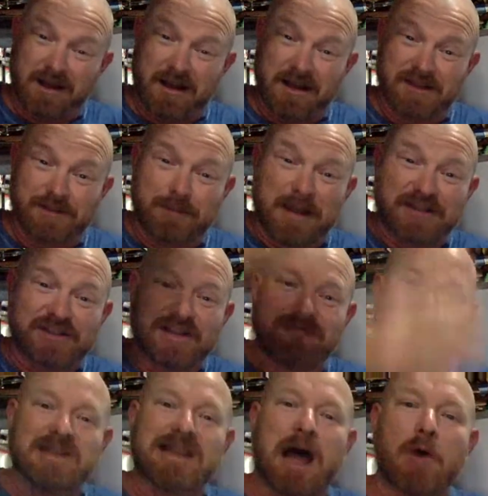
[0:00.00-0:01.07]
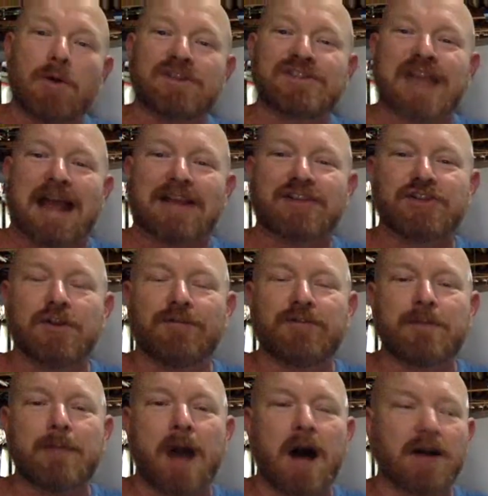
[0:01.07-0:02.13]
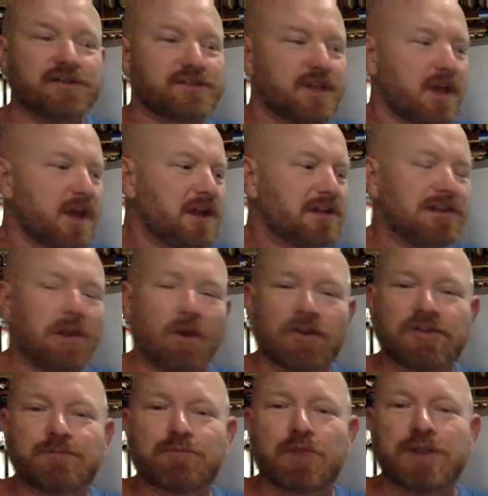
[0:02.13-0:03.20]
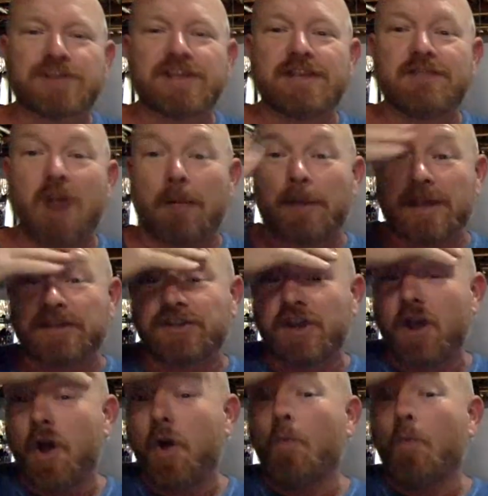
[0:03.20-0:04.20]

especially the lower section of the mast looks pretty rubbish.